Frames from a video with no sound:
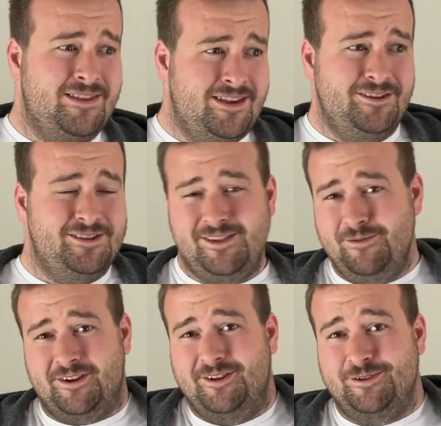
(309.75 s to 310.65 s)
then you're still
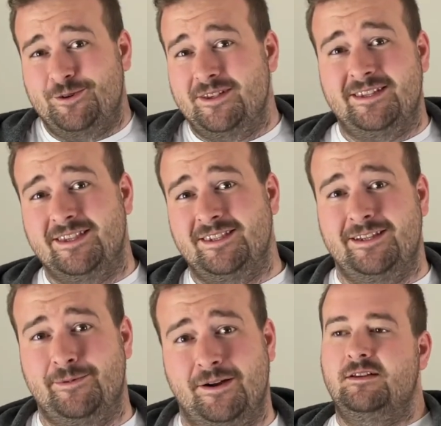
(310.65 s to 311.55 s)
going to enjoy this in the cinema.